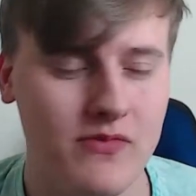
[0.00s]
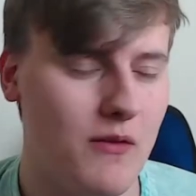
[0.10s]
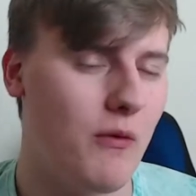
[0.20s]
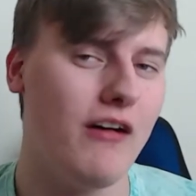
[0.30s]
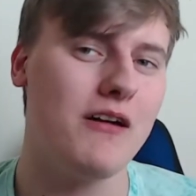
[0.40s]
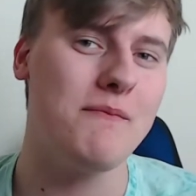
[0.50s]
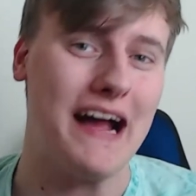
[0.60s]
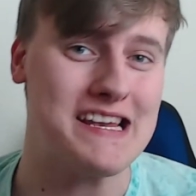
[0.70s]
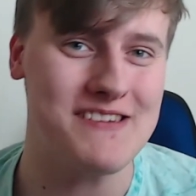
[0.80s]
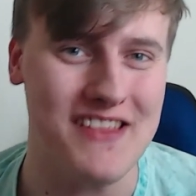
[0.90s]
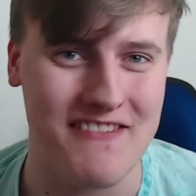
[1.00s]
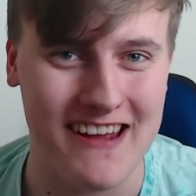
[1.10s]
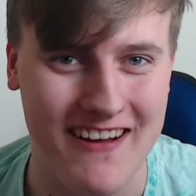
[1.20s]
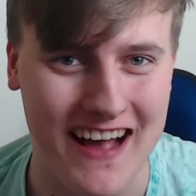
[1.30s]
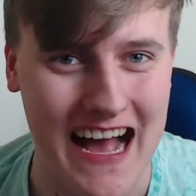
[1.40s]
Welcome back to another
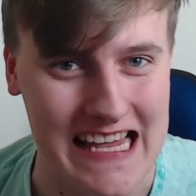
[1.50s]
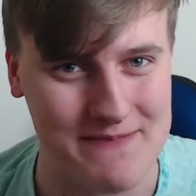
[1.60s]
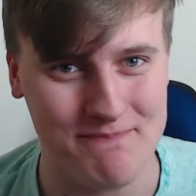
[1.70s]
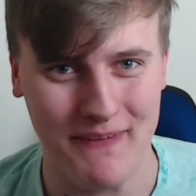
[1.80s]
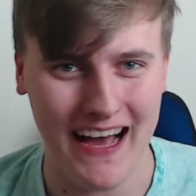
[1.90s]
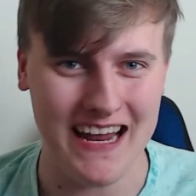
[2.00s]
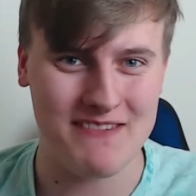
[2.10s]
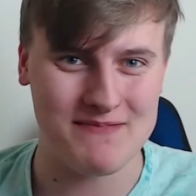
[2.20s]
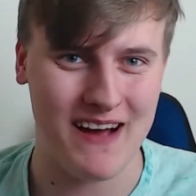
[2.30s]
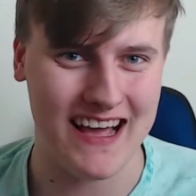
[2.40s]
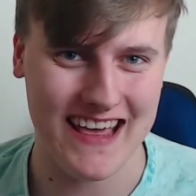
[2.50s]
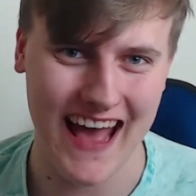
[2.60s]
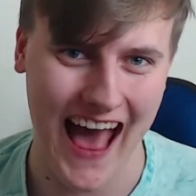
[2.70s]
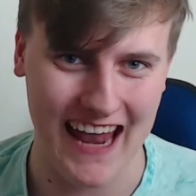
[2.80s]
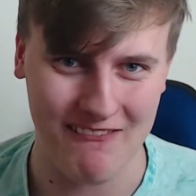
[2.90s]
video, guys. My name is
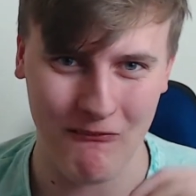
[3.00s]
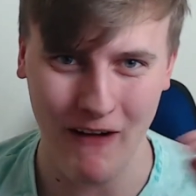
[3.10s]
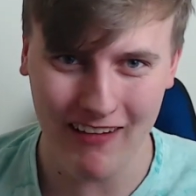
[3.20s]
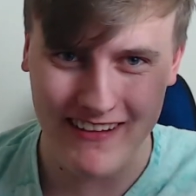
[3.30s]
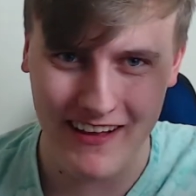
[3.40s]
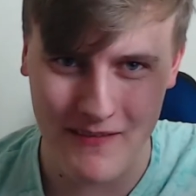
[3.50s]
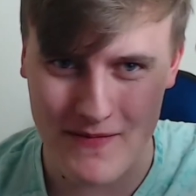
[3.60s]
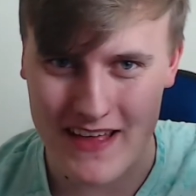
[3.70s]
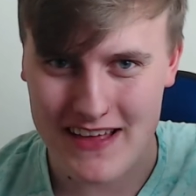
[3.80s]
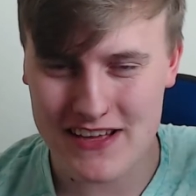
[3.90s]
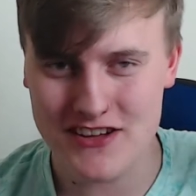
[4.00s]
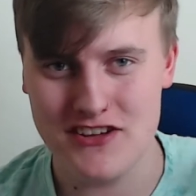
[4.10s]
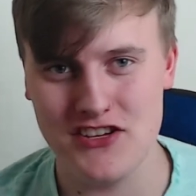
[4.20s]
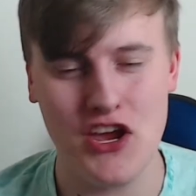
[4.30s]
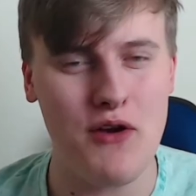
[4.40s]
Maikya, and welcome
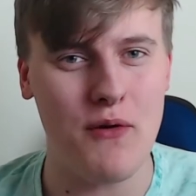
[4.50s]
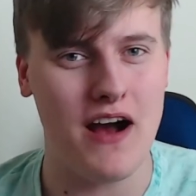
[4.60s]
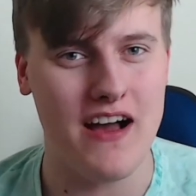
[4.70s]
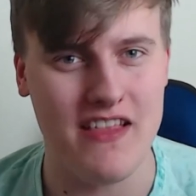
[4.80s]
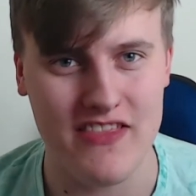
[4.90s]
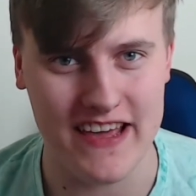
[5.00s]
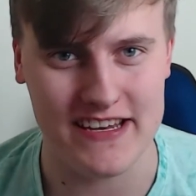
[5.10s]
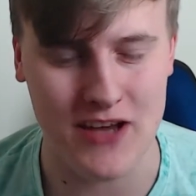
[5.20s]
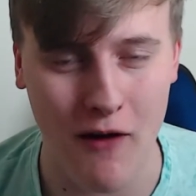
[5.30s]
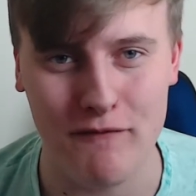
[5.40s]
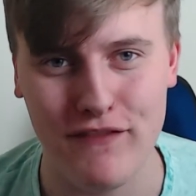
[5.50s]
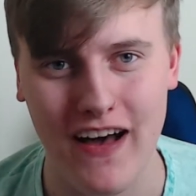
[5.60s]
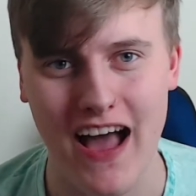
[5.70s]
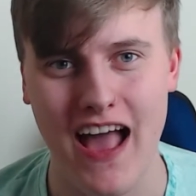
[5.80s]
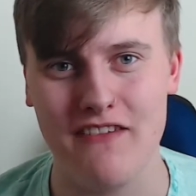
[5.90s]
to the top
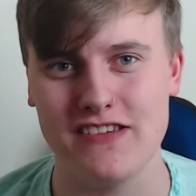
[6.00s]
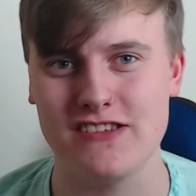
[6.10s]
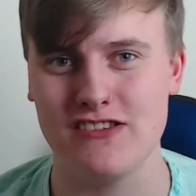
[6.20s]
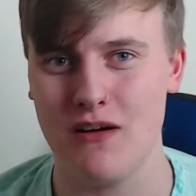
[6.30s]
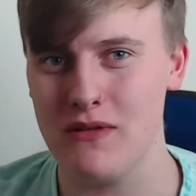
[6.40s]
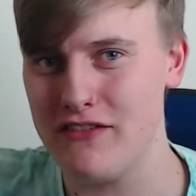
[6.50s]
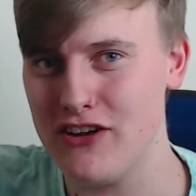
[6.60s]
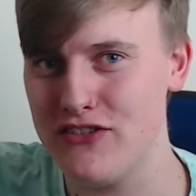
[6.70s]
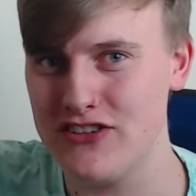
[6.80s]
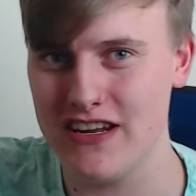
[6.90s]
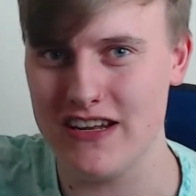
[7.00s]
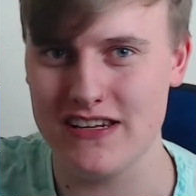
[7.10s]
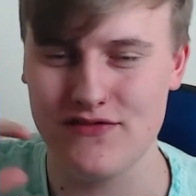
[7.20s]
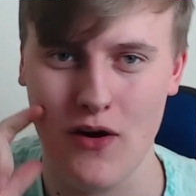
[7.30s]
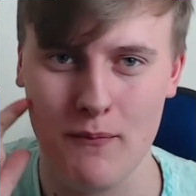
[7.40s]
5 Sobble
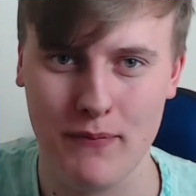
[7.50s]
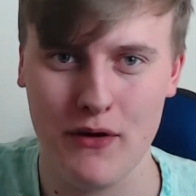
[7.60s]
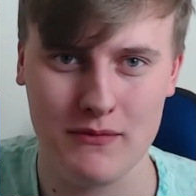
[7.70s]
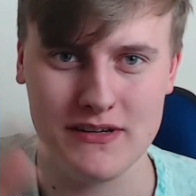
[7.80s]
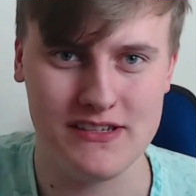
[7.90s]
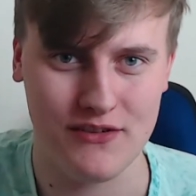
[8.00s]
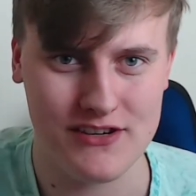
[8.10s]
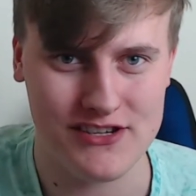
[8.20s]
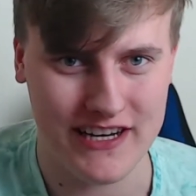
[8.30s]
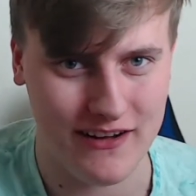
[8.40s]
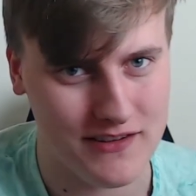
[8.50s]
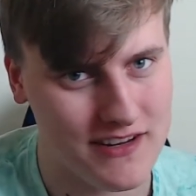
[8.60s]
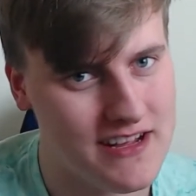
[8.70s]
Evolutions for Pokemon Sword and Shield.